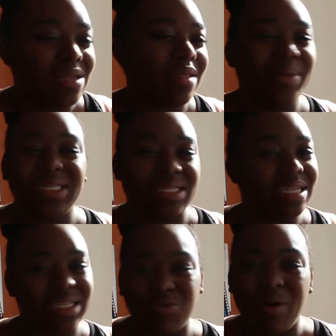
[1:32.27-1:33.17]
Let me just
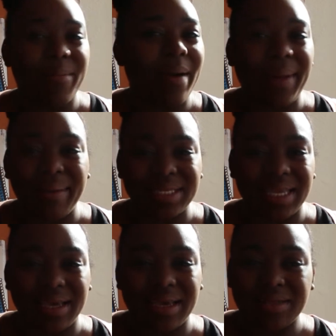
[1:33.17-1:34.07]
listen to what my mama
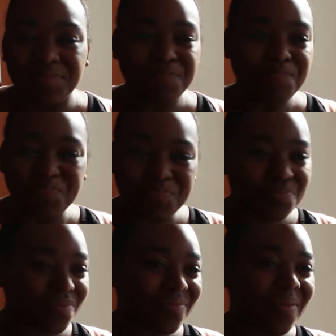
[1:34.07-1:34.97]
says.
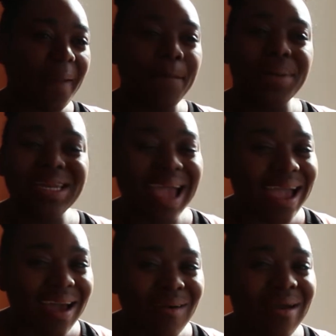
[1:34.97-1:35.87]
But now